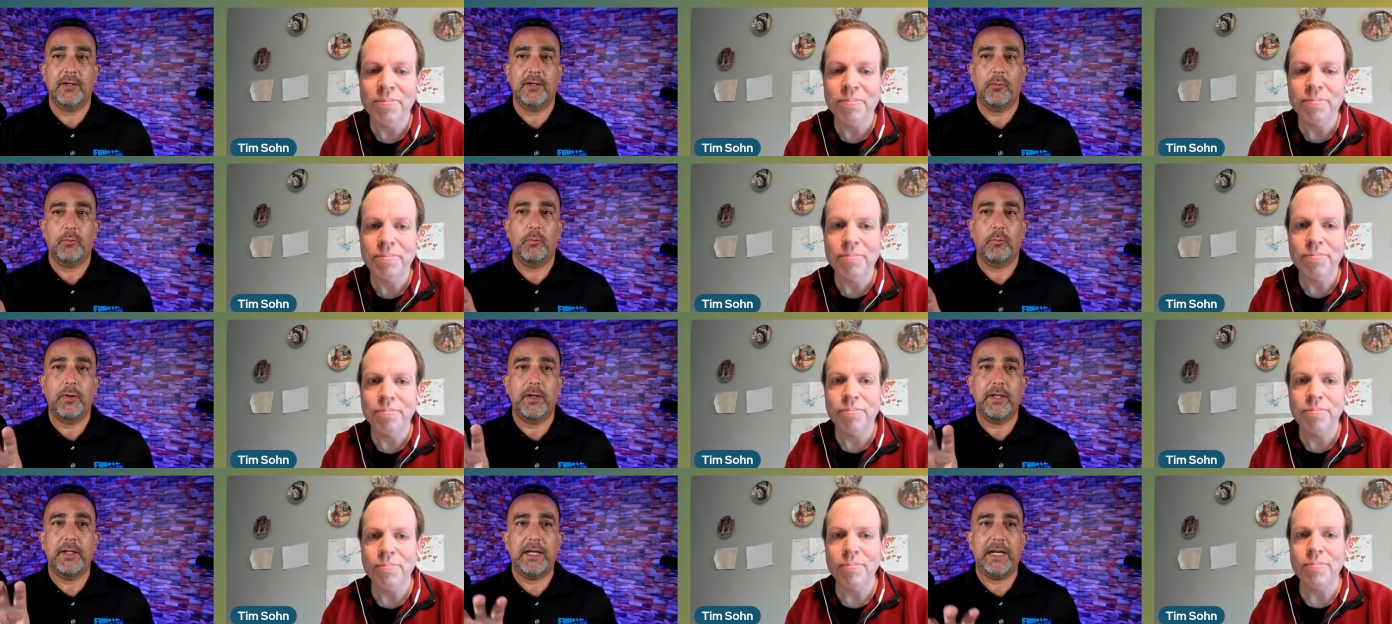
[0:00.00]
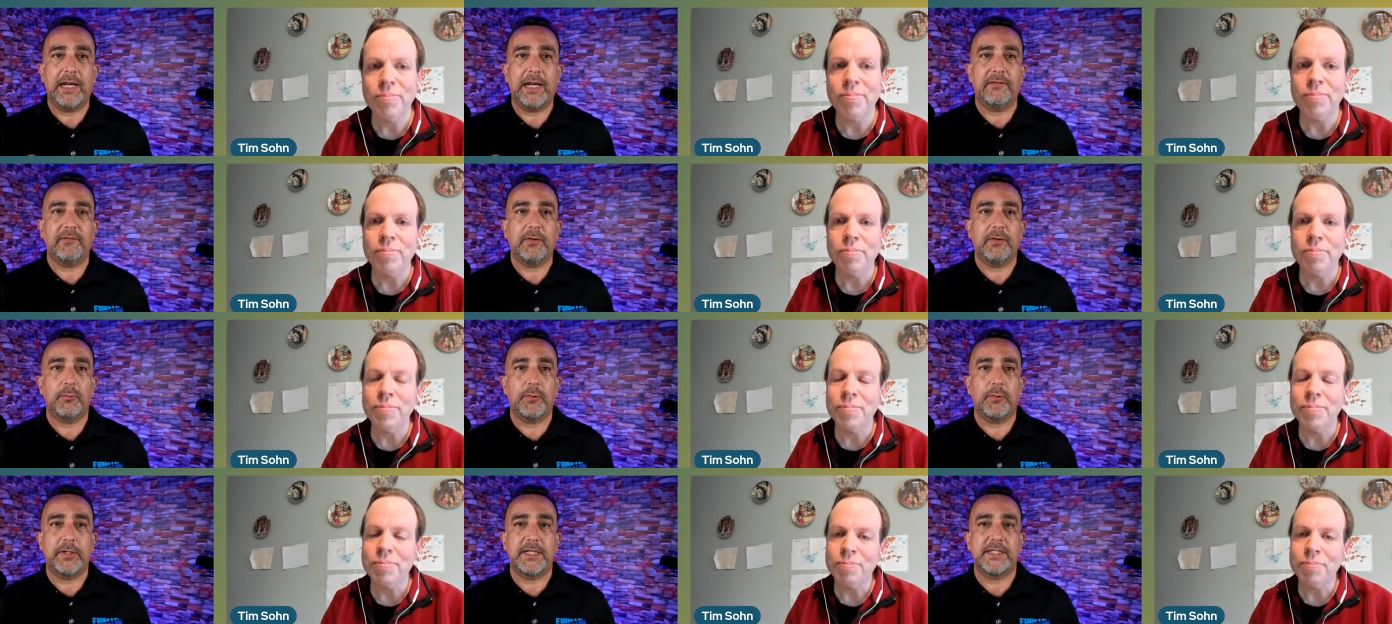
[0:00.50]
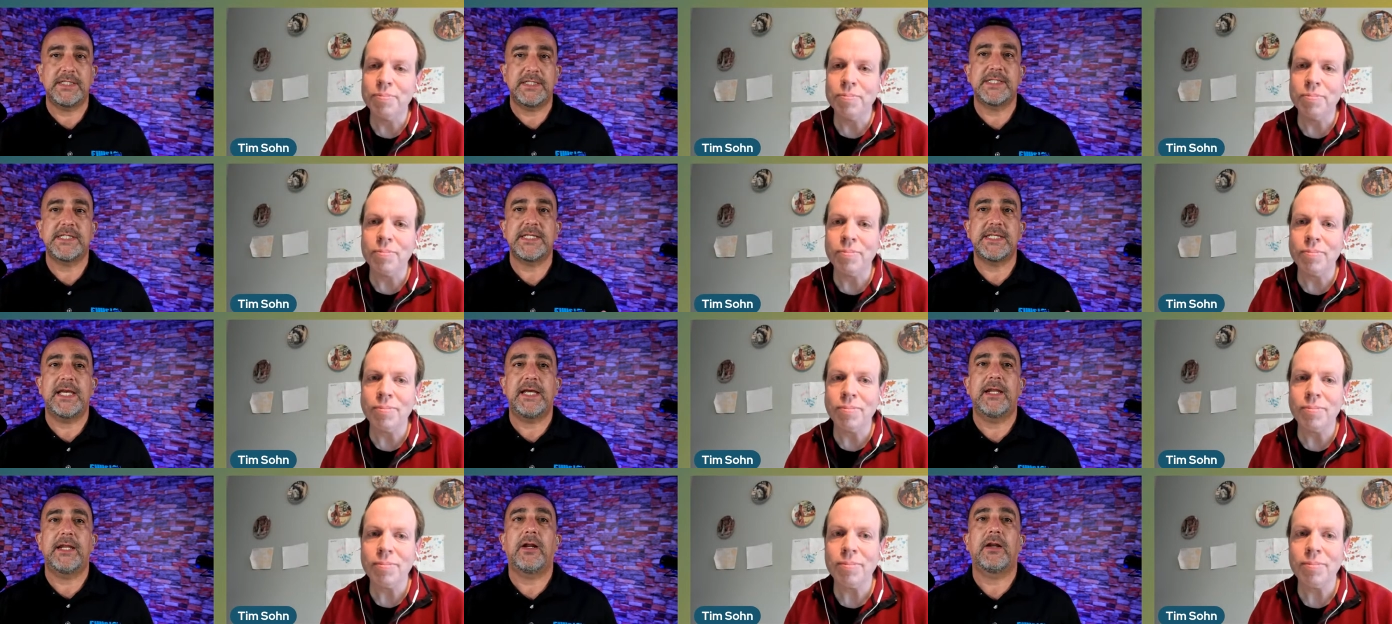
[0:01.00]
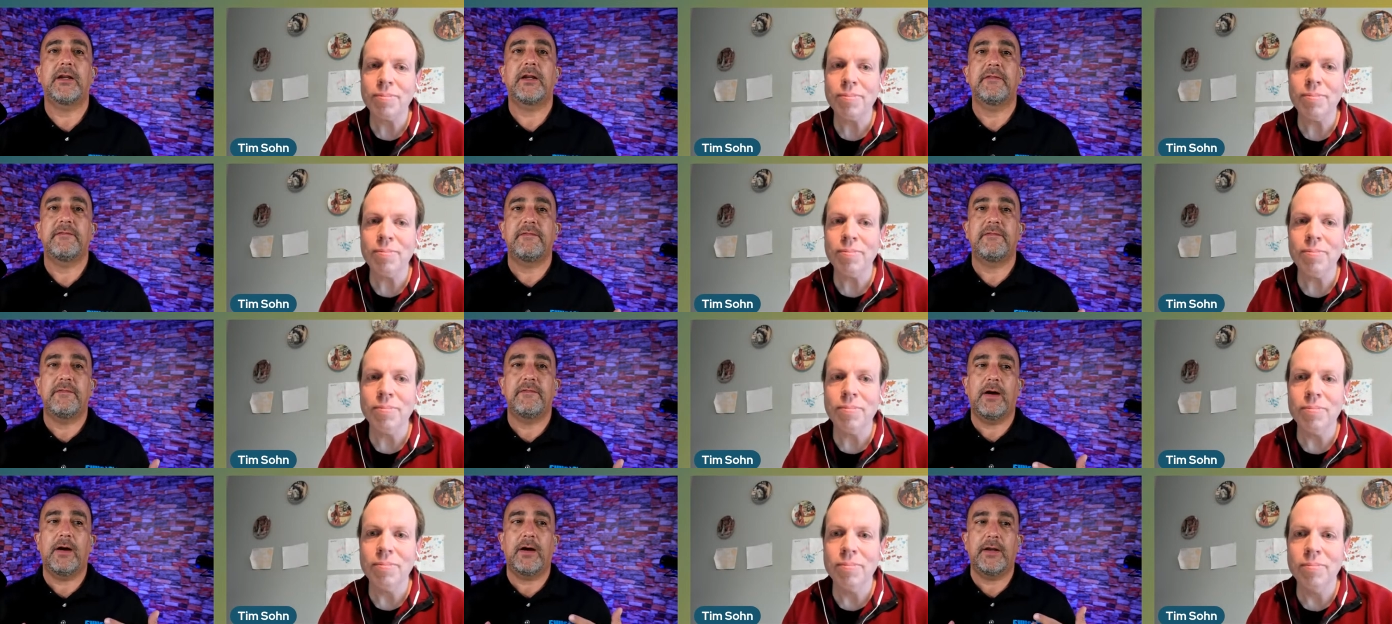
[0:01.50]
Speaker 1: what everyone had said on a
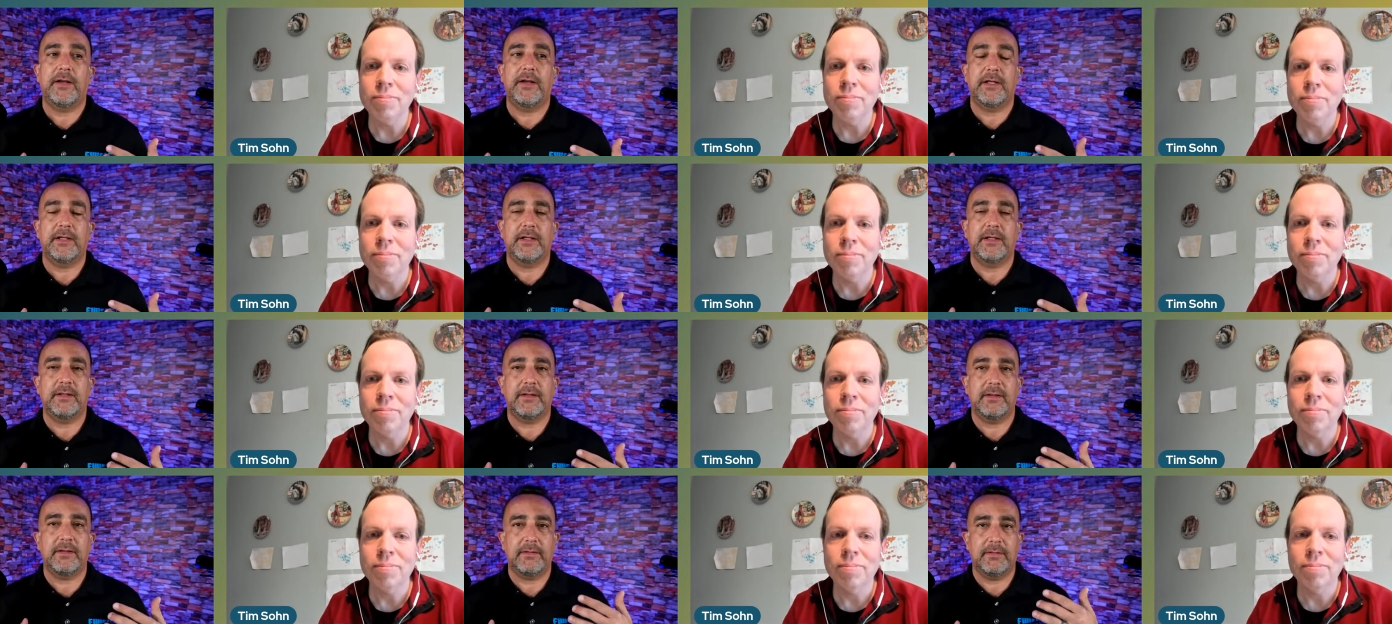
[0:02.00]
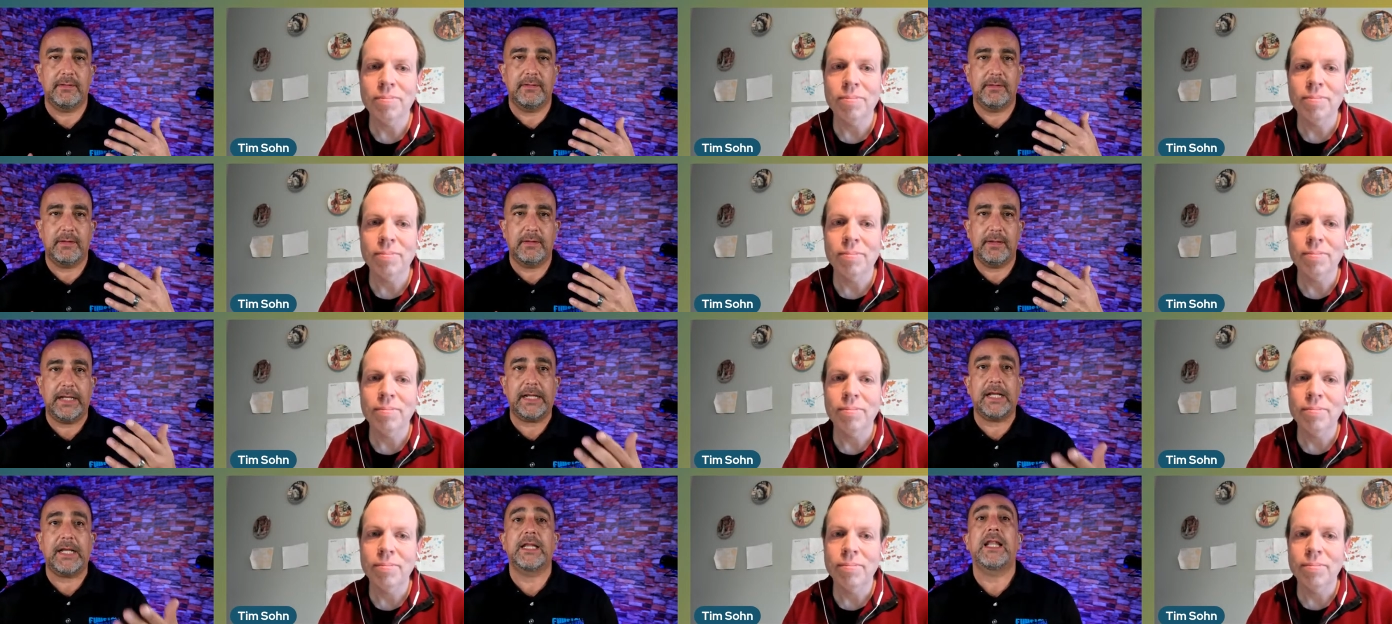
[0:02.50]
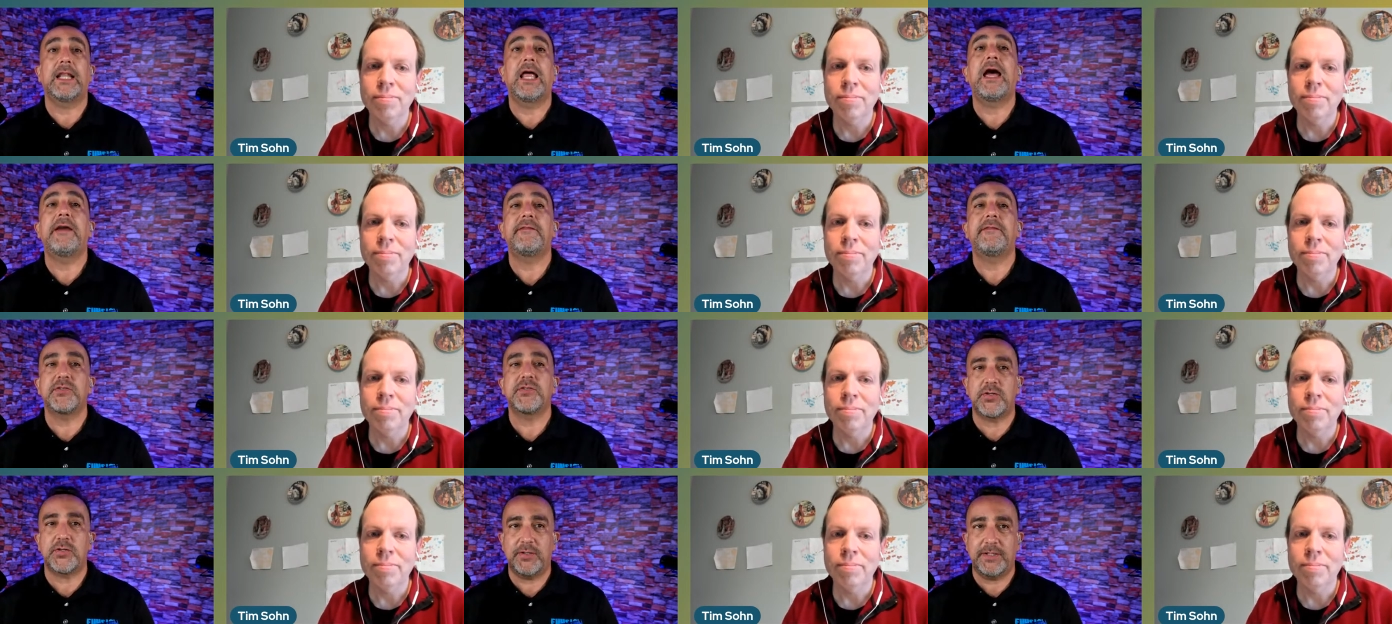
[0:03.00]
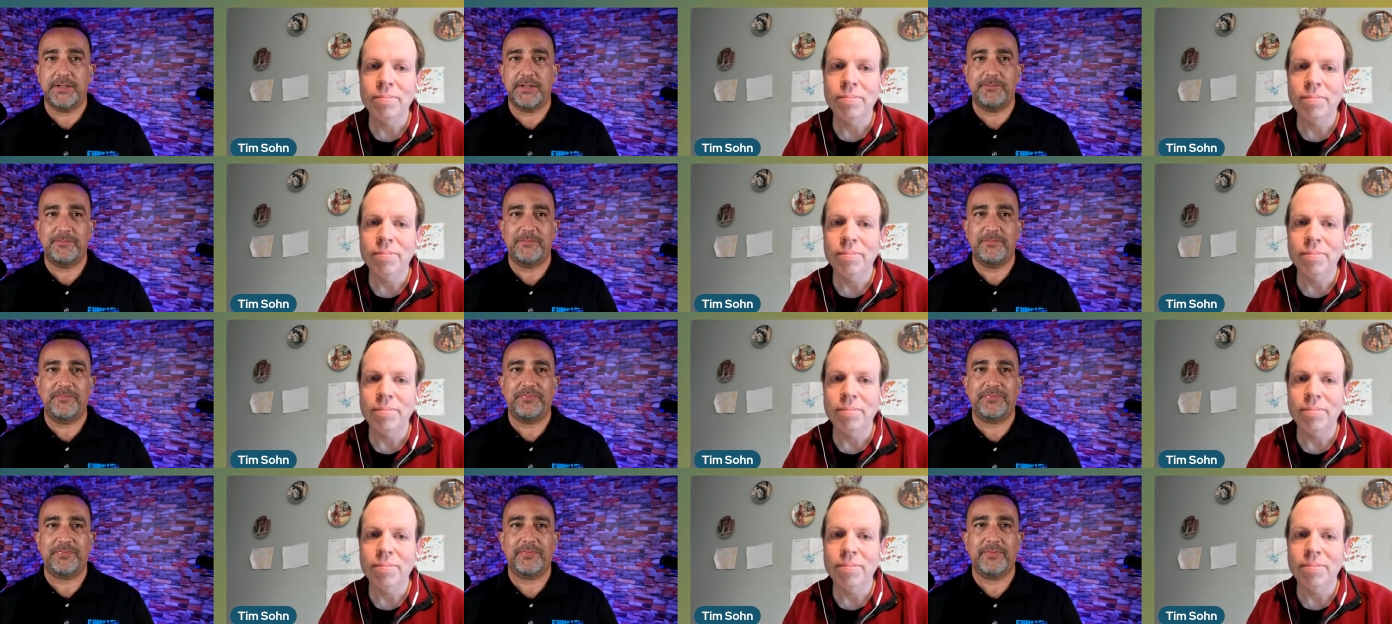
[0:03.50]
on a like a live stream
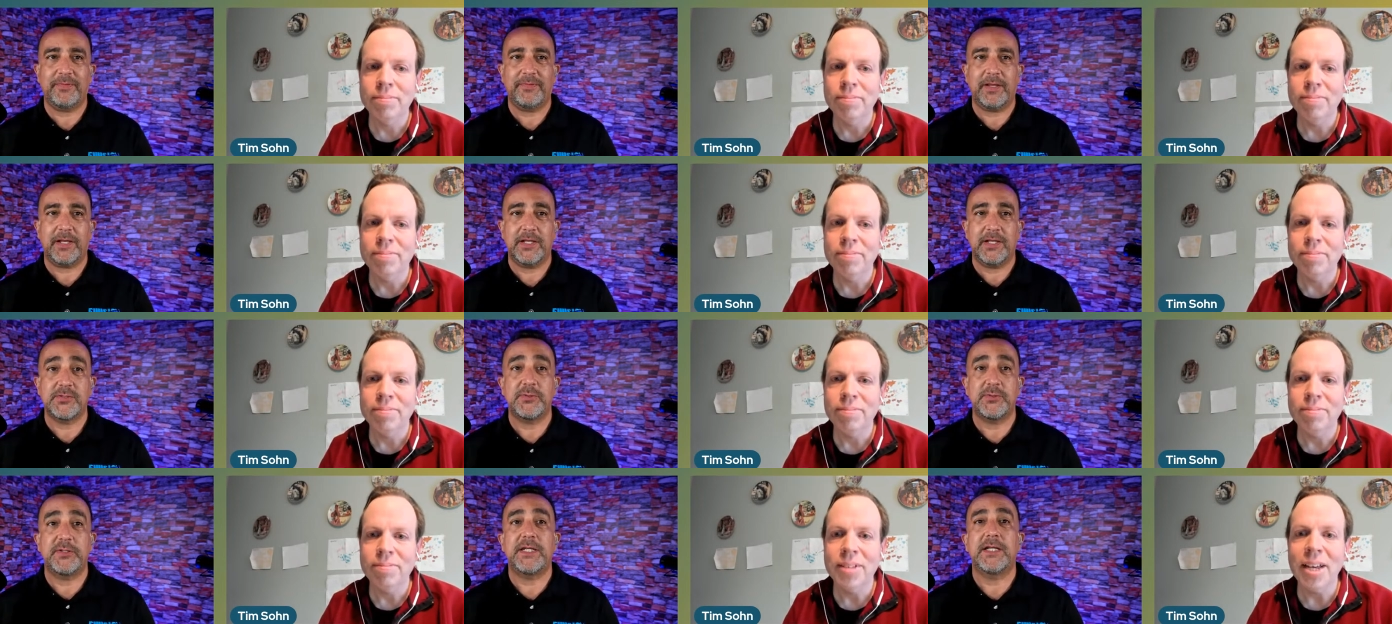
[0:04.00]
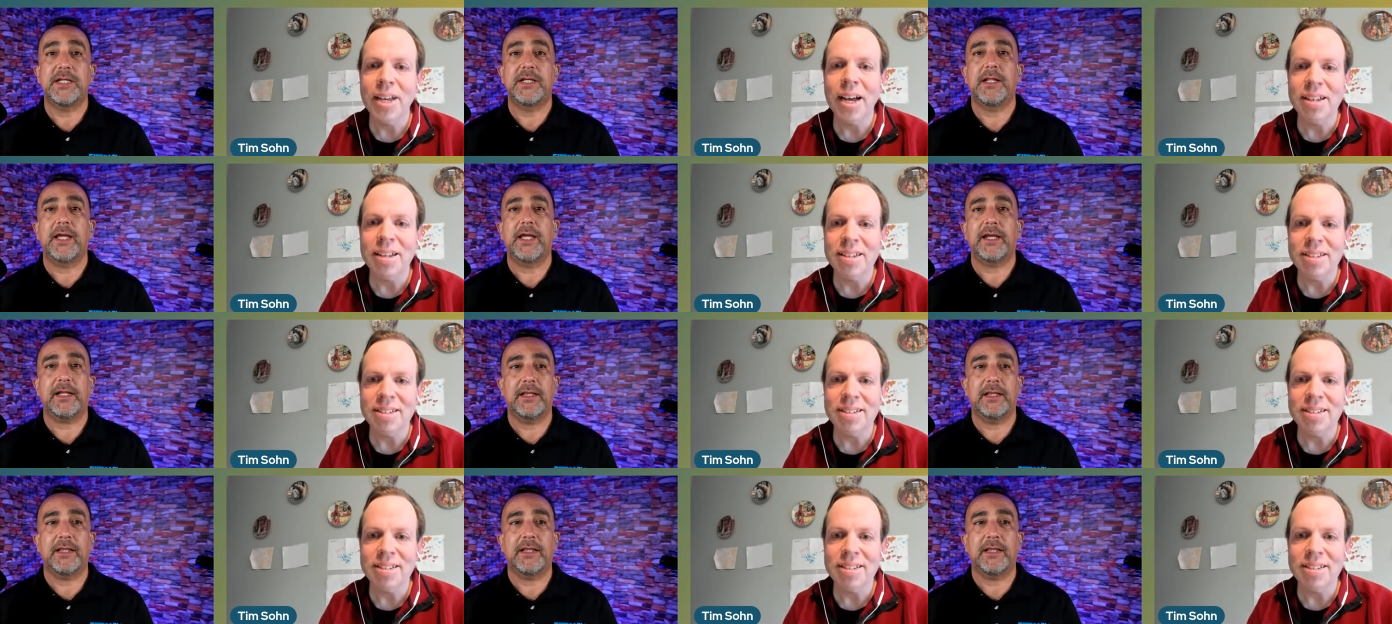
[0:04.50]
because we did yes.